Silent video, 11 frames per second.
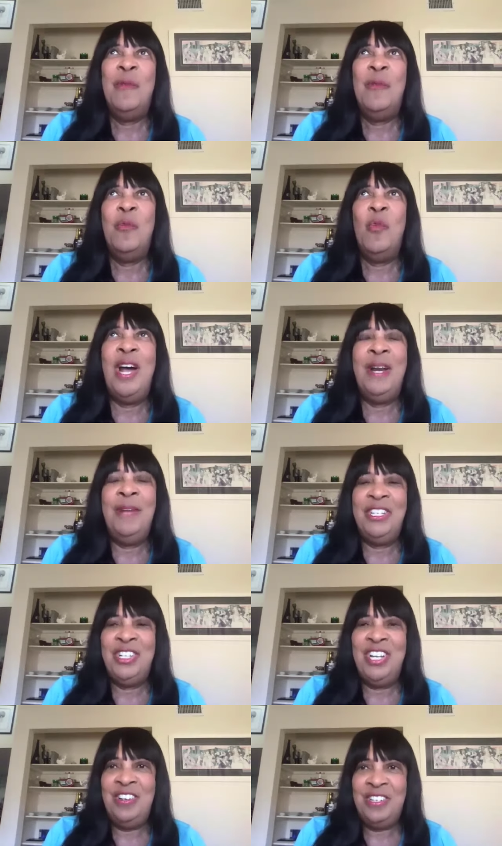want to make
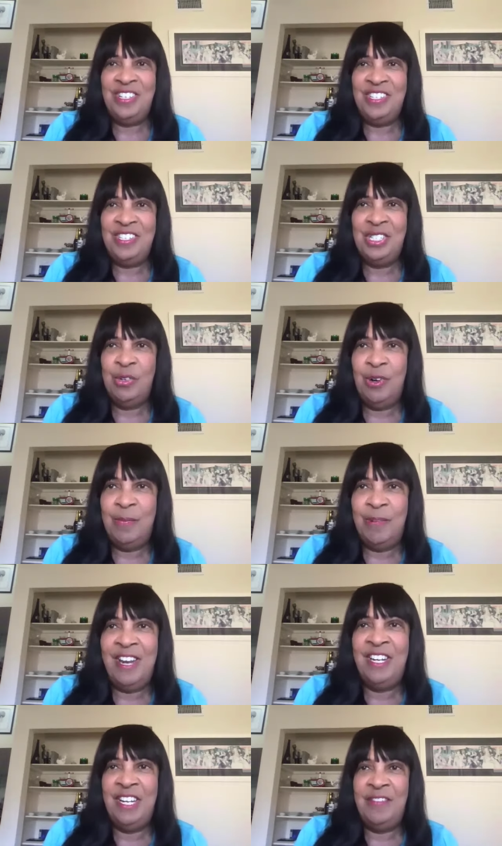changes, who are
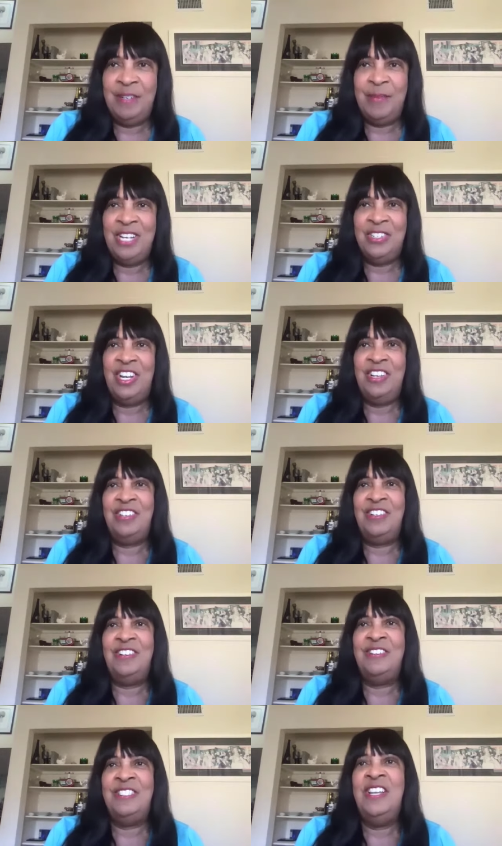bright enough to make
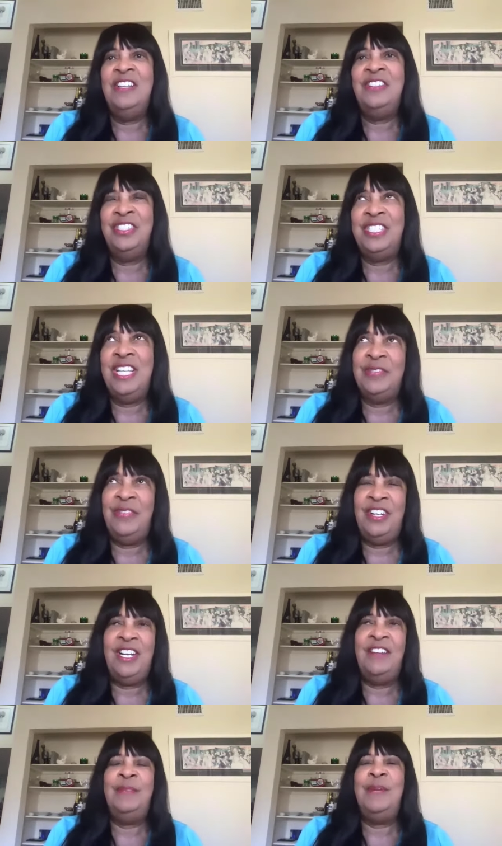changes, successful
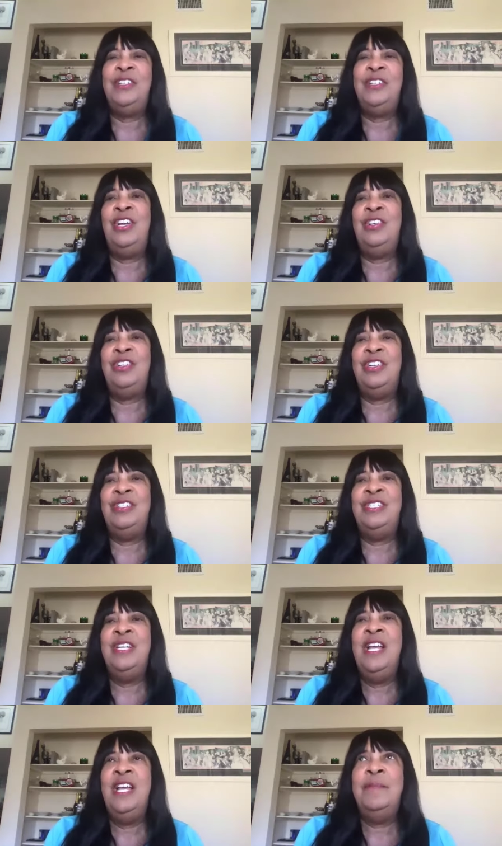enough to make changes,
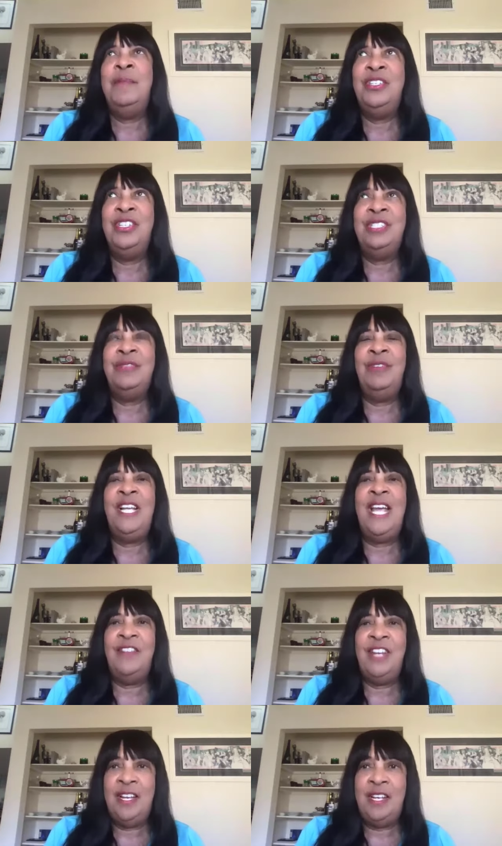but just really
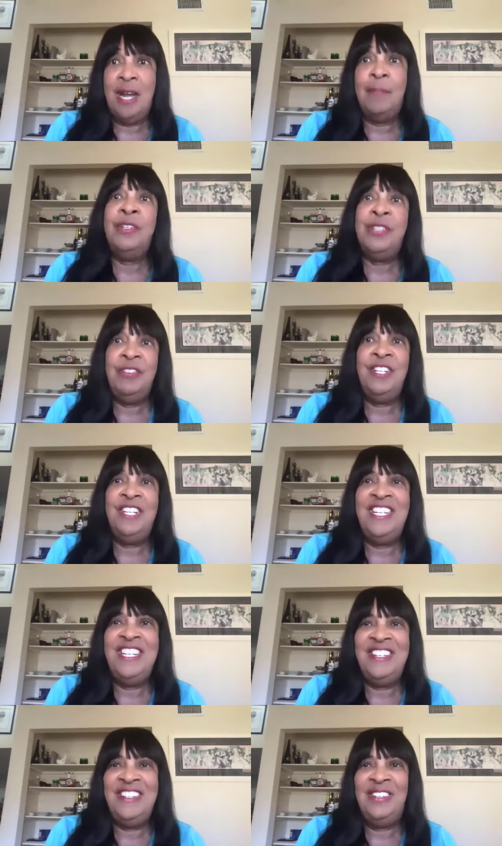haven't had the
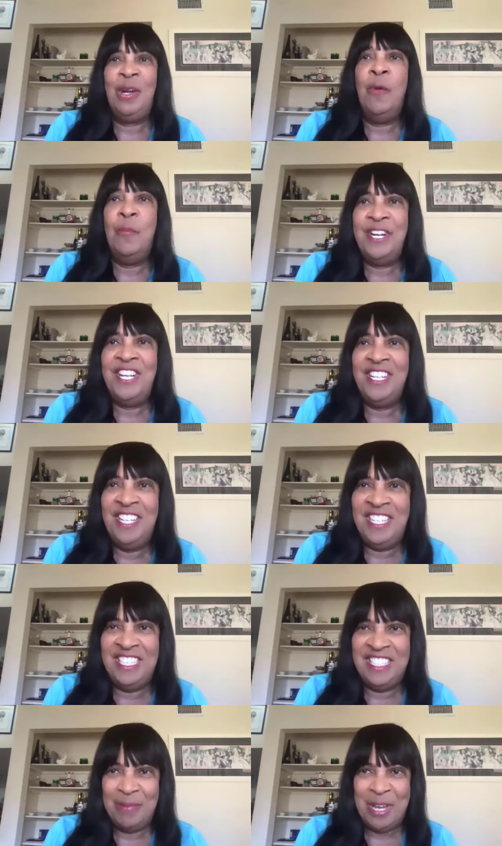opportunity or the opening
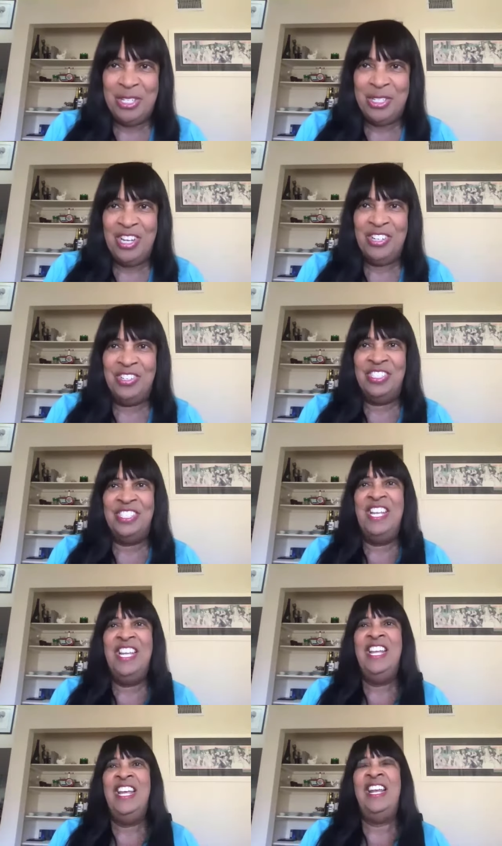to make changes.
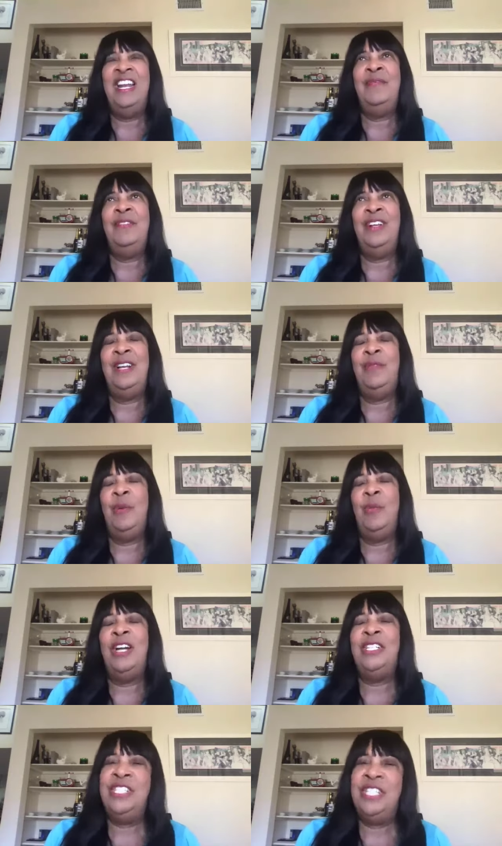And I feel if we
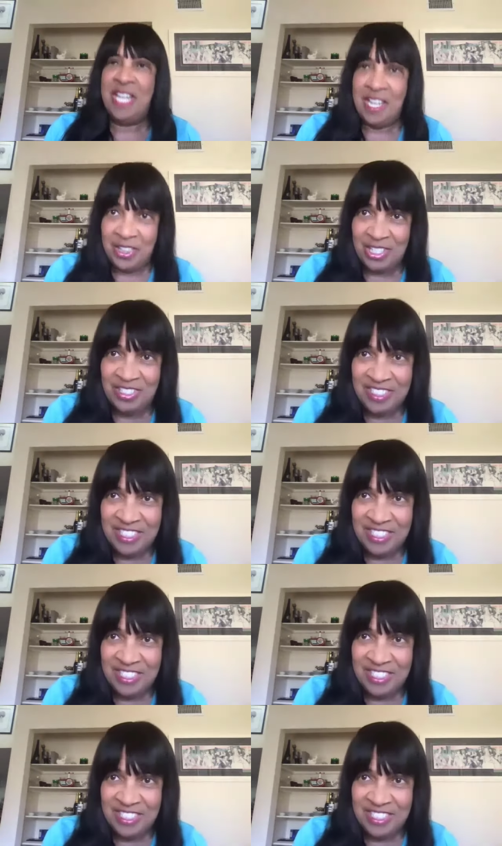work together,